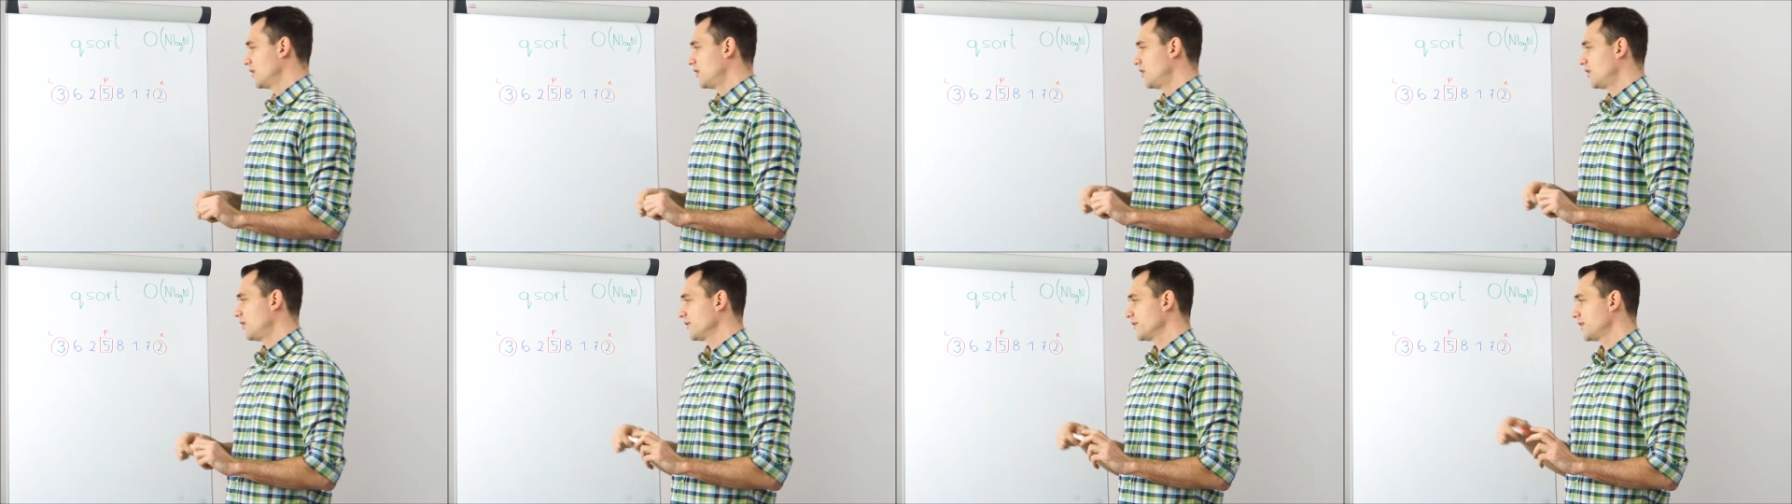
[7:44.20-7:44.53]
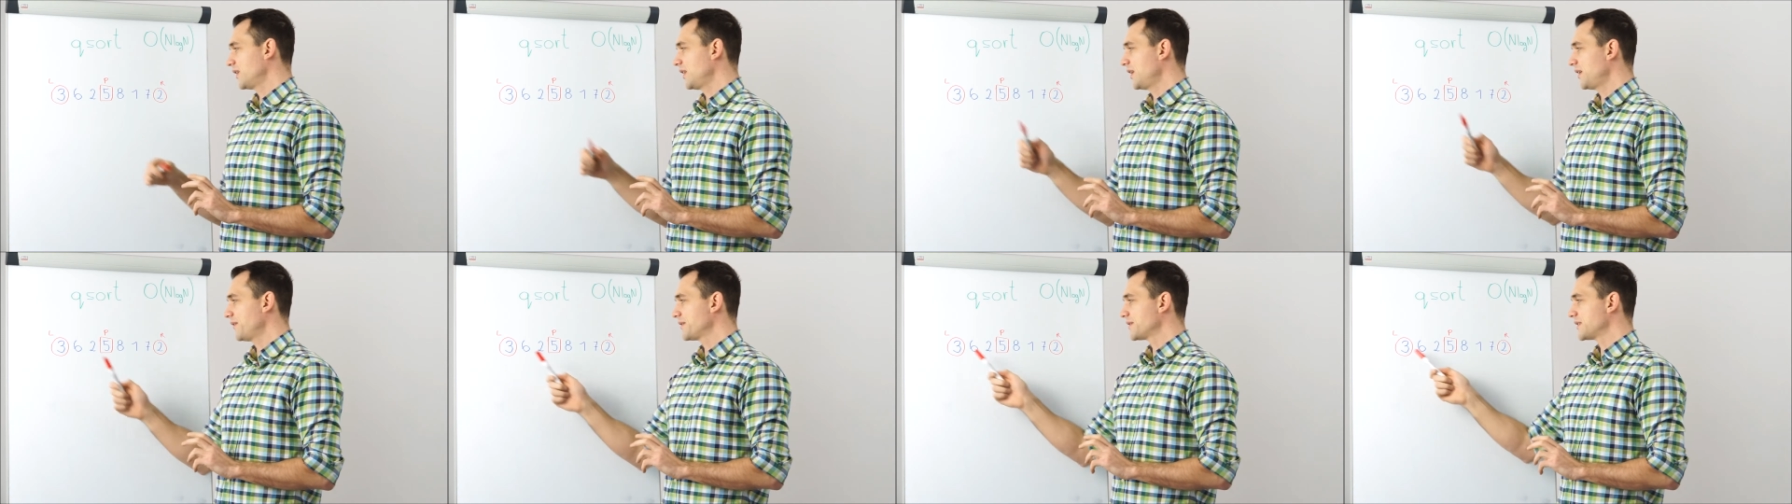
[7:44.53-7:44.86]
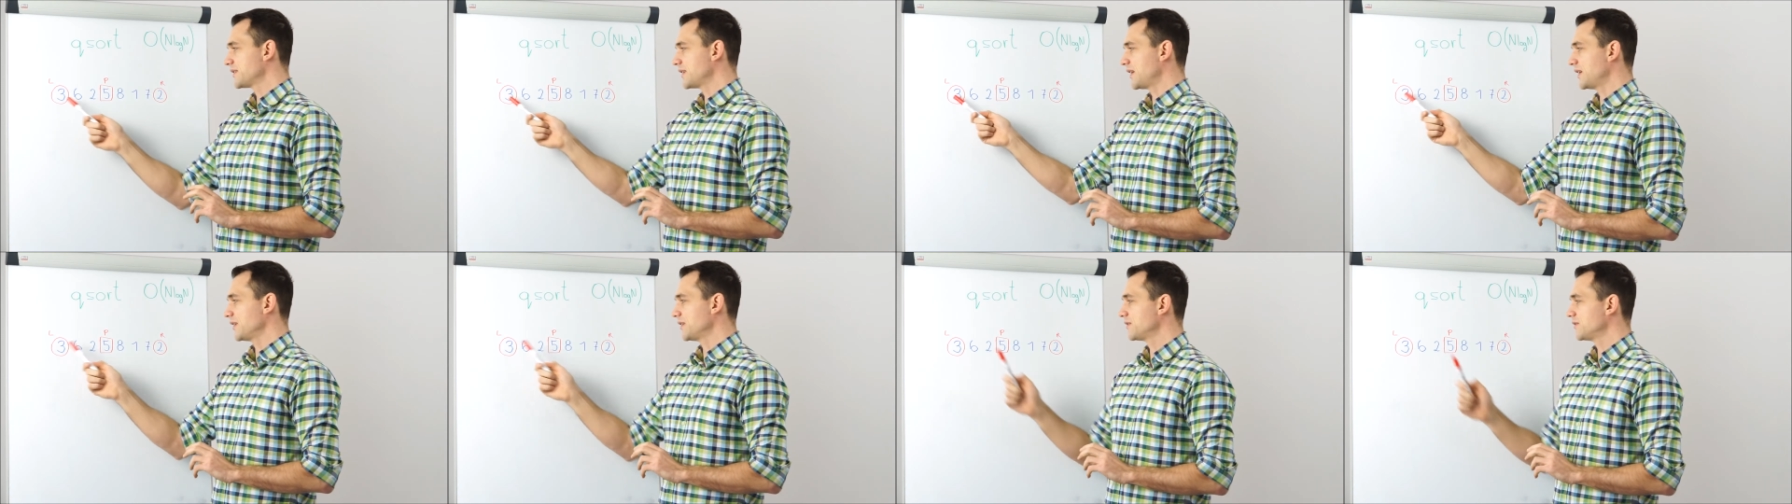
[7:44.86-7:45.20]
On the left
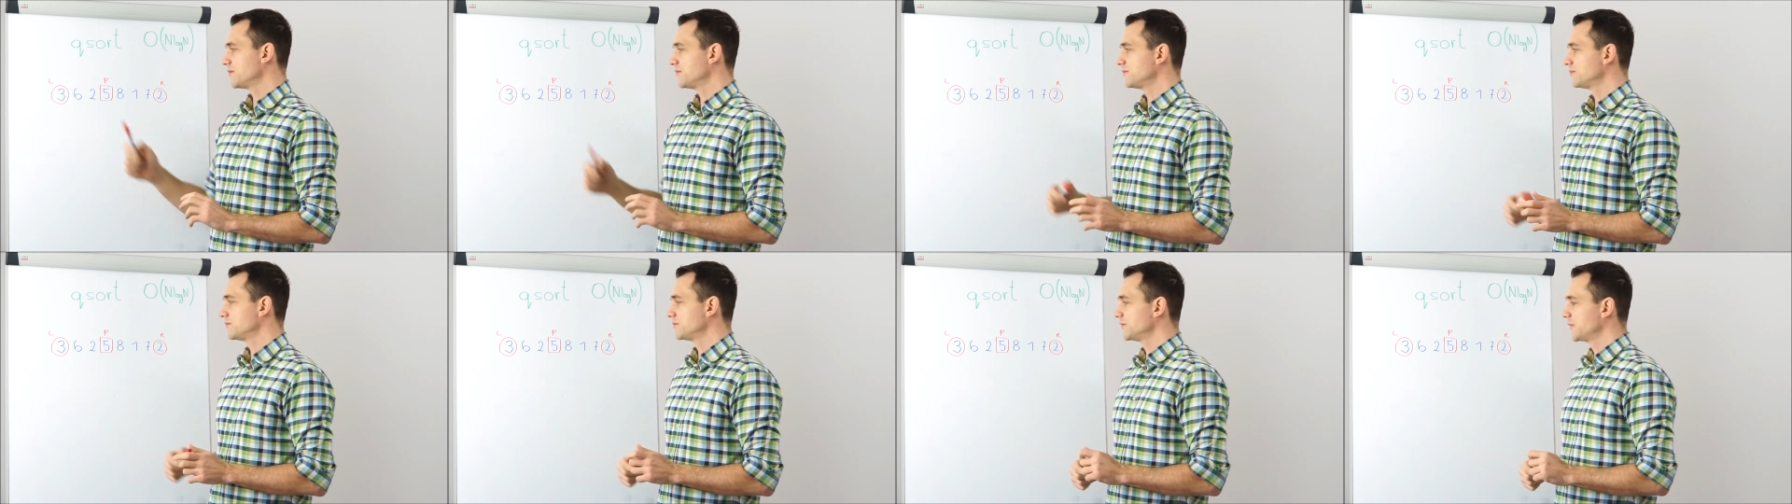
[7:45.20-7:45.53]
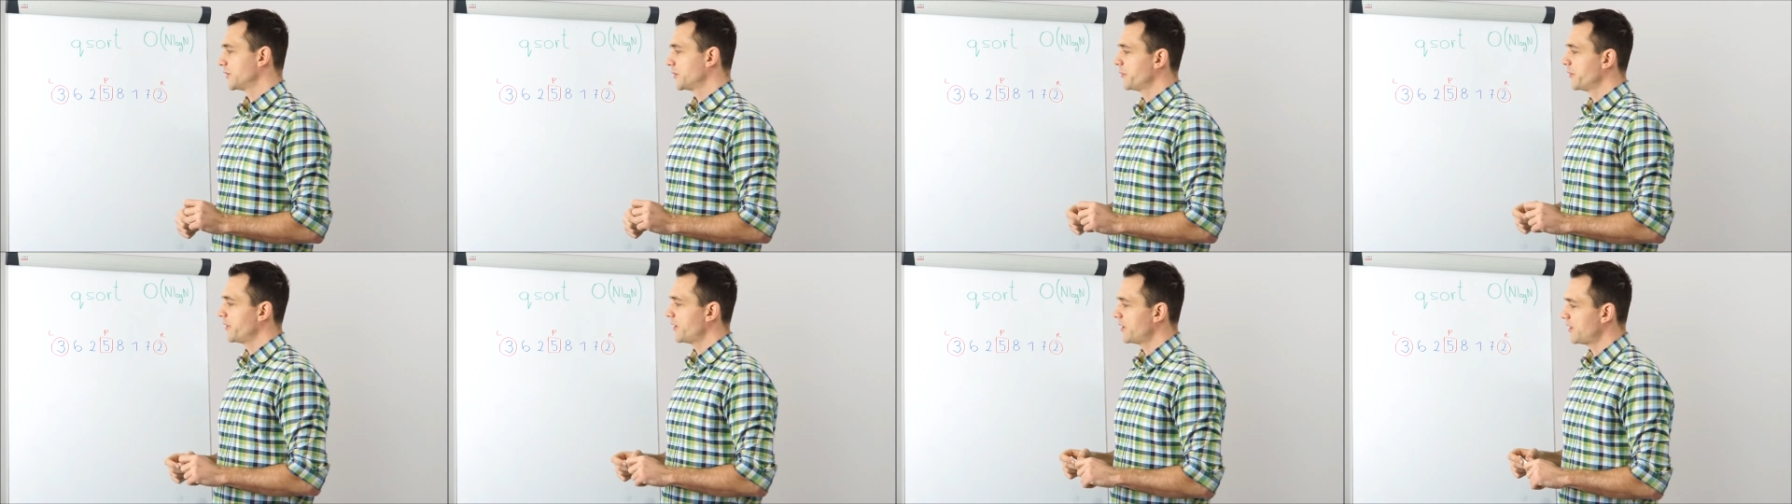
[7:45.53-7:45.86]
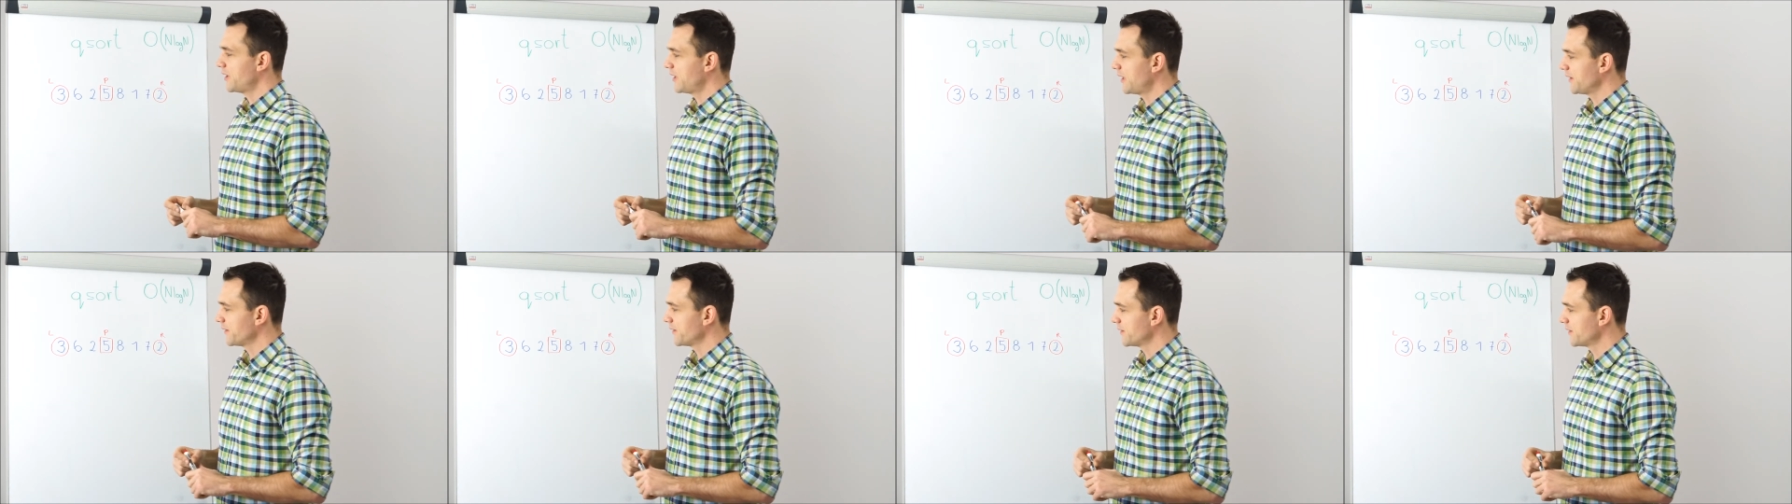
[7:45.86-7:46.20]
side we
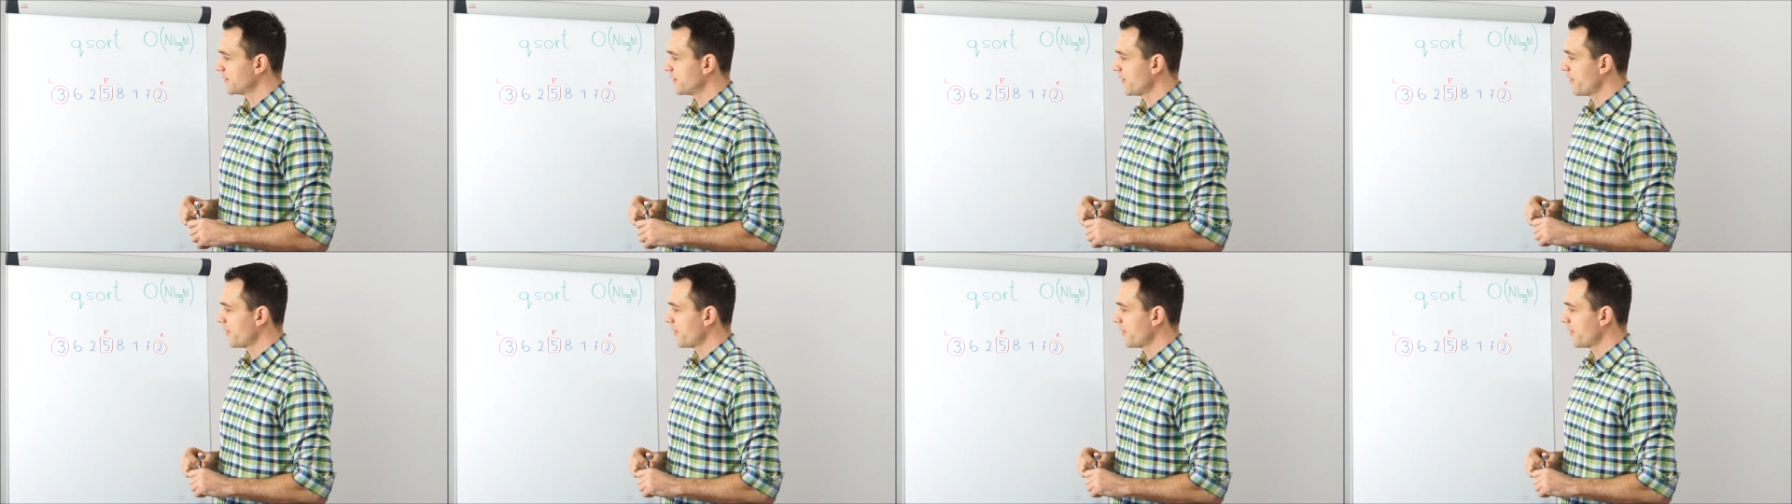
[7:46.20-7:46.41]
are at